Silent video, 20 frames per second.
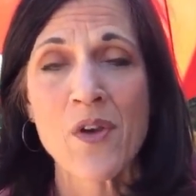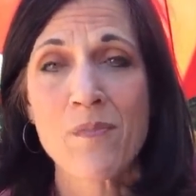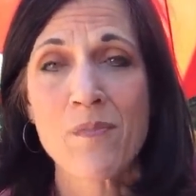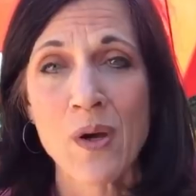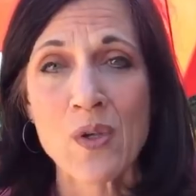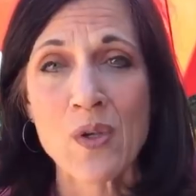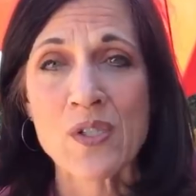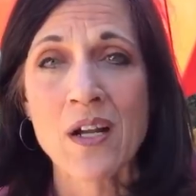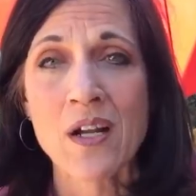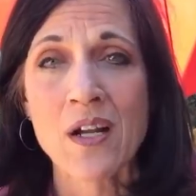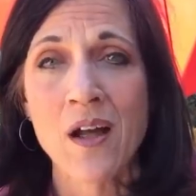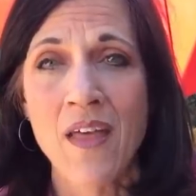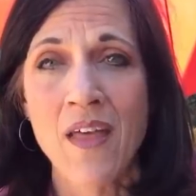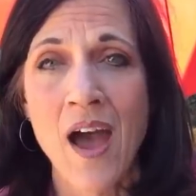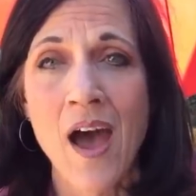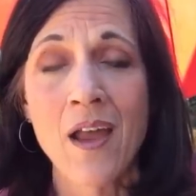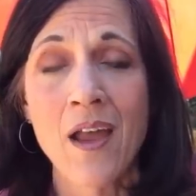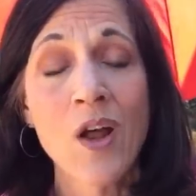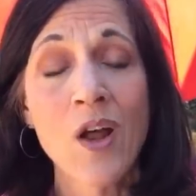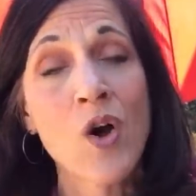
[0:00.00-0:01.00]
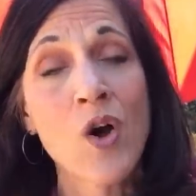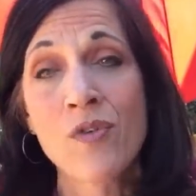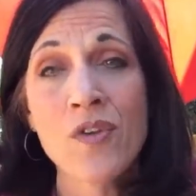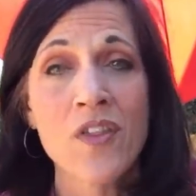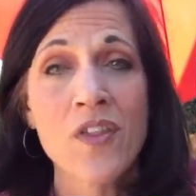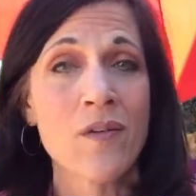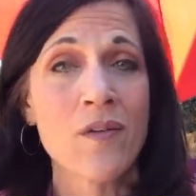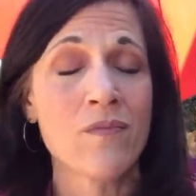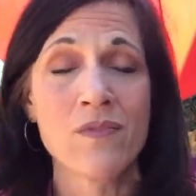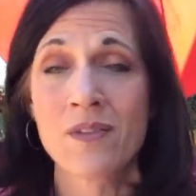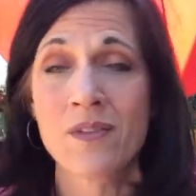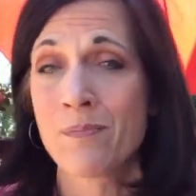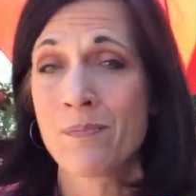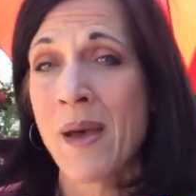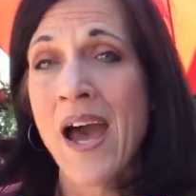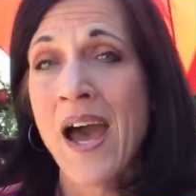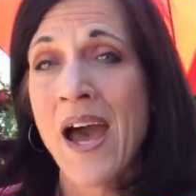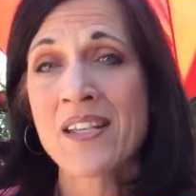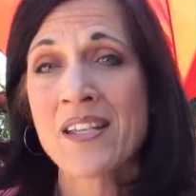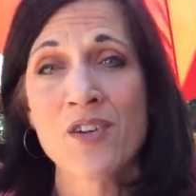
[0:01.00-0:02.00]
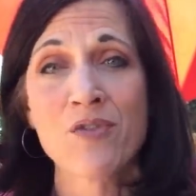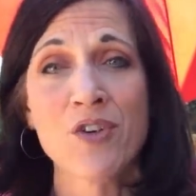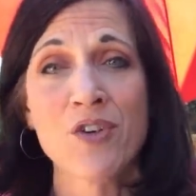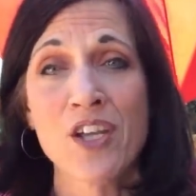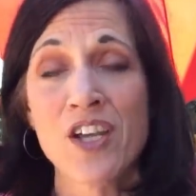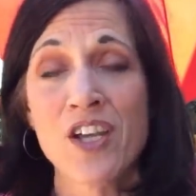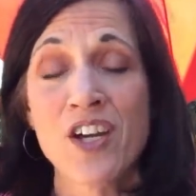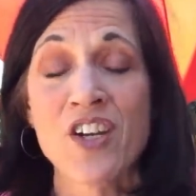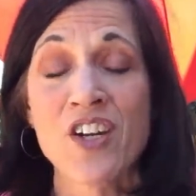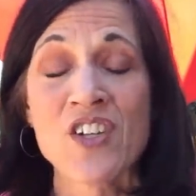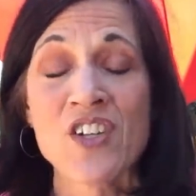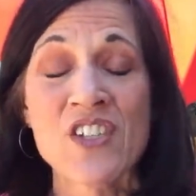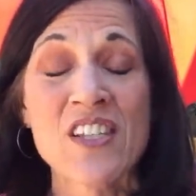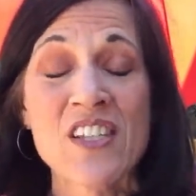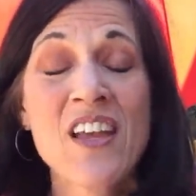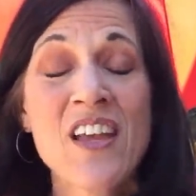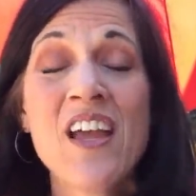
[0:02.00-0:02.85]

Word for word: posted on that over the past several years.